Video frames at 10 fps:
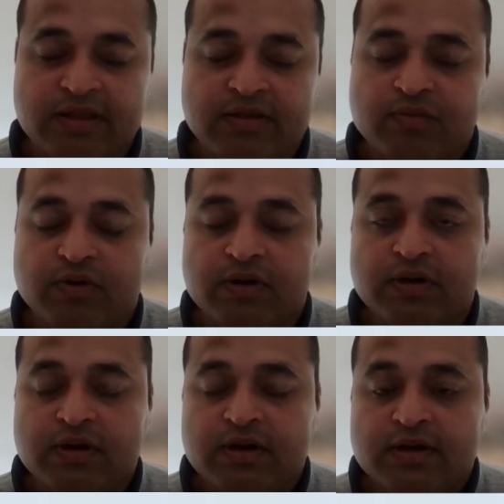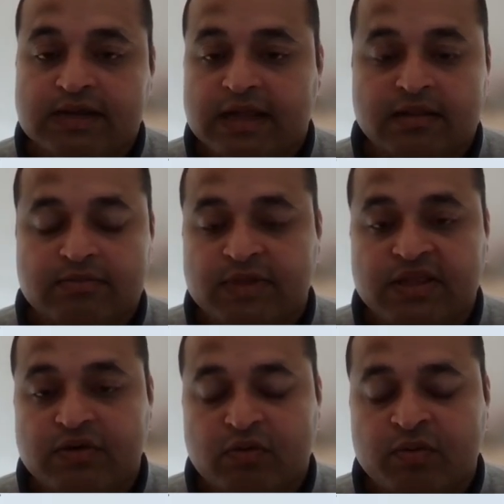You would tell
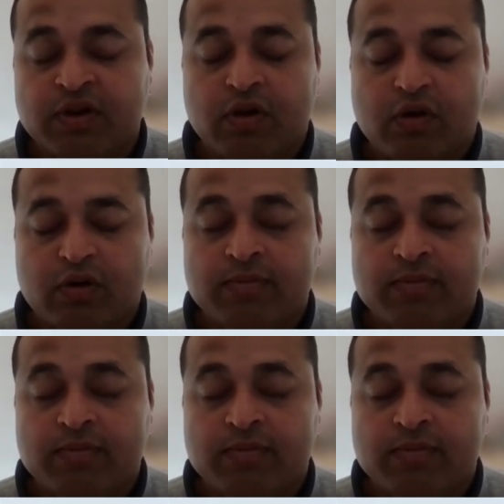either OpenClaw or